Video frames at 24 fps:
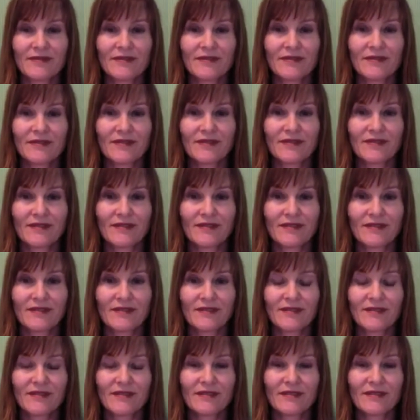
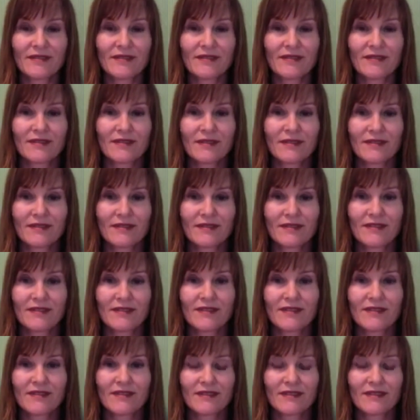
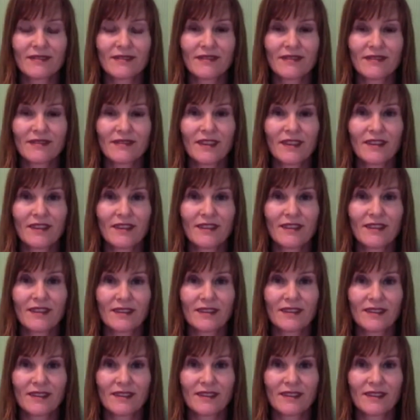[no speech]